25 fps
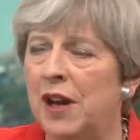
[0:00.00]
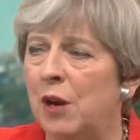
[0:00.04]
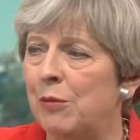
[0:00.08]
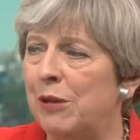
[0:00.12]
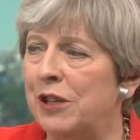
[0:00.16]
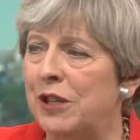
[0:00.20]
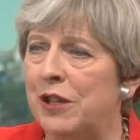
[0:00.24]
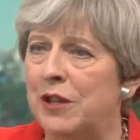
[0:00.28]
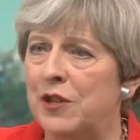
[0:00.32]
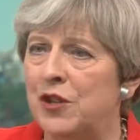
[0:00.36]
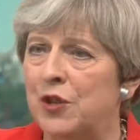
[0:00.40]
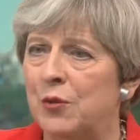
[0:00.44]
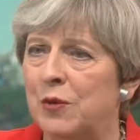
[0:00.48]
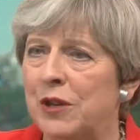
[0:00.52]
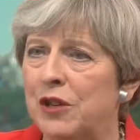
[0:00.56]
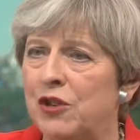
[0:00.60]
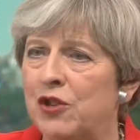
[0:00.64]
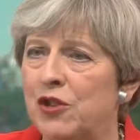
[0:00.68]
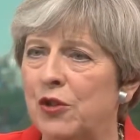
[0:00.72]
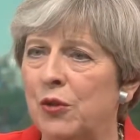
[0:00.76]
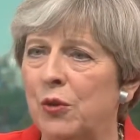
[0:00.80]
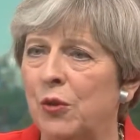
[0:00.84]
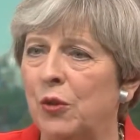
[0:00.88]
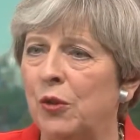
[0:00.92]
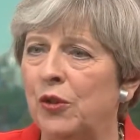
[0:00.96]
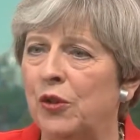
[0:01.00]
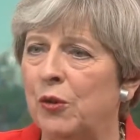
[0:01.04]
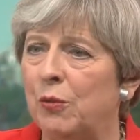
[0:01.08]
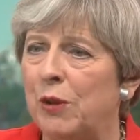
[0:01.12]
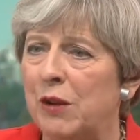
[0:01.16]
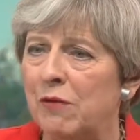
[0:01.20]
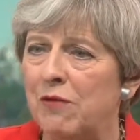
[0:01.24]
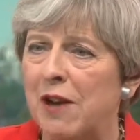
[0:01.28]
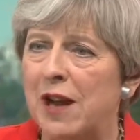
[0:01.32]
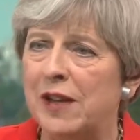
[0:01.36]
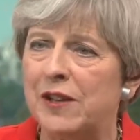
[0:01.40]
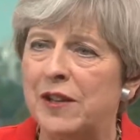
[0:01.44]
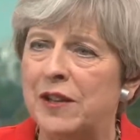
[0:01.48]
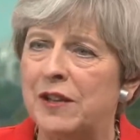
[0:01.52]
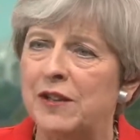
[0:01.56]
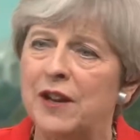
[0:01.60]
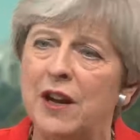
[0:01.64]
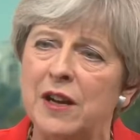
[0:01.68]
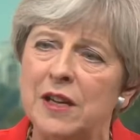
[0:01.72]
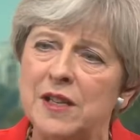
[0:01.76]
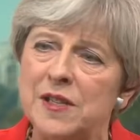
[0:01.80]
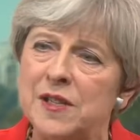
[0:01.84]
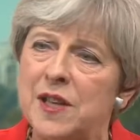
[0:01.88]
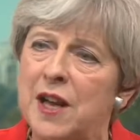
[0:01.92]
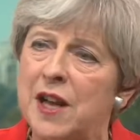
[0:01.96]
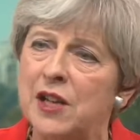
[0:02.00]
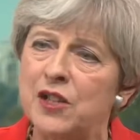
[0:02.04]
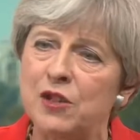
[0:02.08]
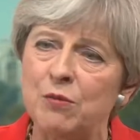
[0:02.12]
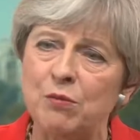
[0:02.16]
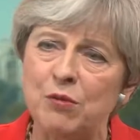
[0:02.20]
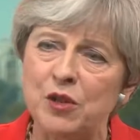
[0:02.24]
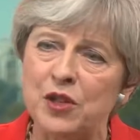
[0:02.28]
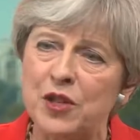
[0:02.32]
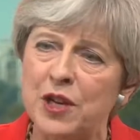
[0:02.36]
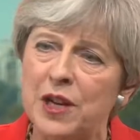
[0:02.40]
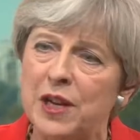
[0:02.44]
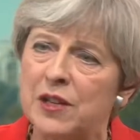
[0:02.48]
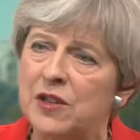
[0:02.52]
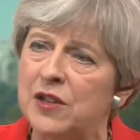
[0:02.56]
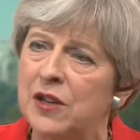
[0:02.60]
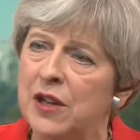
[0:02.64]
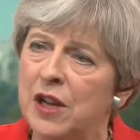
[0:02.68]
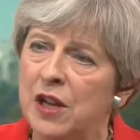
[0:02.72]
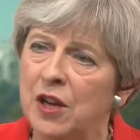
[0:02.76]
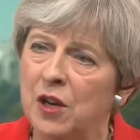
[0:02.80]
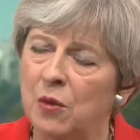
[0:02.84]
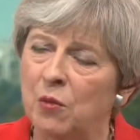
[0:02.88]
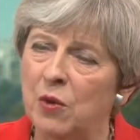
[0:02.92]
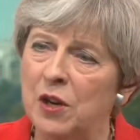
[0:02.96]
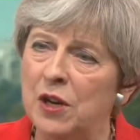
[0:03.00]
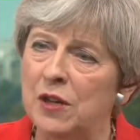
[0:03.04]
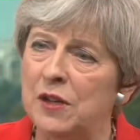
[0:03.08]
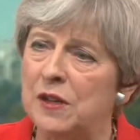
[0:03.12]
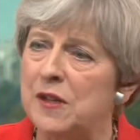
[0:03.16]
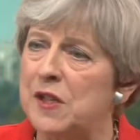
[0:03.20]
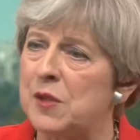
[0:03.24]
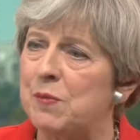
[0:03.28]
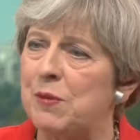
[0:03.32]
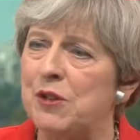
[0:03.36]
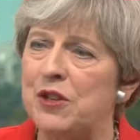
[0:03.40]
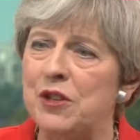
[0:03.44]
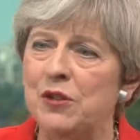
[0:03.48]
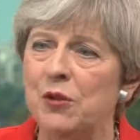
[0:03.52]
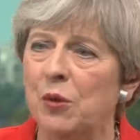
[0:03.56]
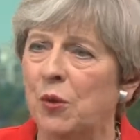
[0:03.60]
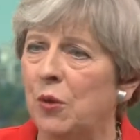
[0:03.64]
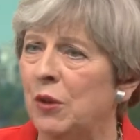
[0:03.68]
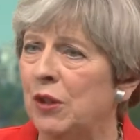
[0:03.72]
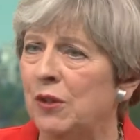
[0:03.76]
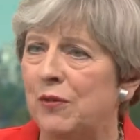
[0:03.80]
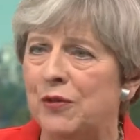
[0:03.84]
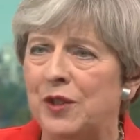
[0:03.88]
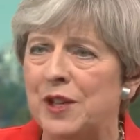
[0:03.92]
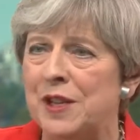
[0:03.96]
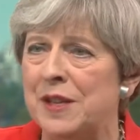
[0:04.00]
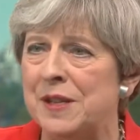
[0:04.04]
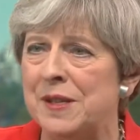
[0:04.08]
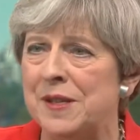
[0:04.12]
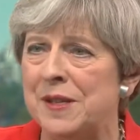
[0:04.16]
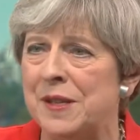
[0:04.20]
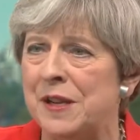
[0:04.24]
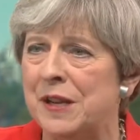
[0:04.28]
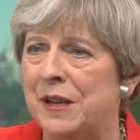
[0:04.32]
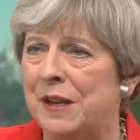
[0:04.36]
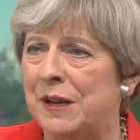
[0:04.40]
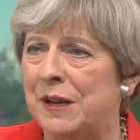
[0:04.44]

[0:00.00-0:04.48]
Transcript: and we need to ensure that we recognise that and protect workers. But in all of these